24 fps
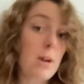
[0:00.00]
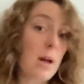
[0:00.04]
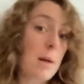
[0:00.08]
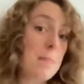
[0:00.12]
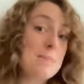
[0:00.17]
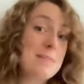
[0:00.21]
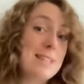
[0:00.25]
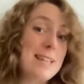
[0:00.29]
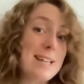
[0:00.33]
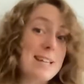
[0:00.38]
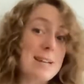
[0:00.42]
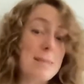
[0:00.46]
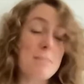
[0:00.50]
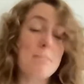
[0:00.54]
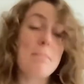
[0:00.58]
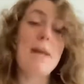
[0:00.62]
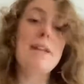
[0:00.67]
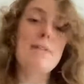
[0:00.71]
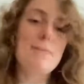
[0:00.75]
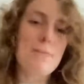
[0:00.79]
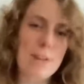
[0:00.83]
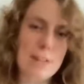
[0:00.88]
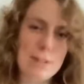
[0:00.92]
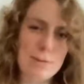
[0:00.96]
comes in and
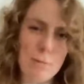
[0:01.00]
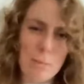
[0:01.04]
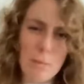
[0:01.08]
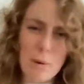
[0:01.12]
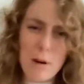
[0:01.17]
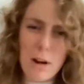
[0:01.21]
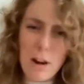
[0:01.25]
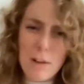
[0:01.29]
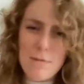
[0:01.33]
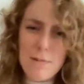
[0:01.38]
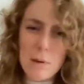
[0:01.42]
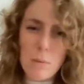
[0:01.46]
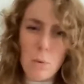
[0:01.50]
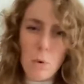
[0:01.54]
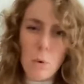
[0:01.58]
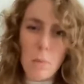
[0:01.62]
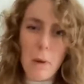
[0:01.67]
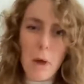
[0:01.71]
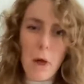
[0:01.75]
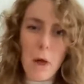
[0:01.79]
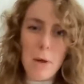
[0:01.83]
benefits from a lovely warm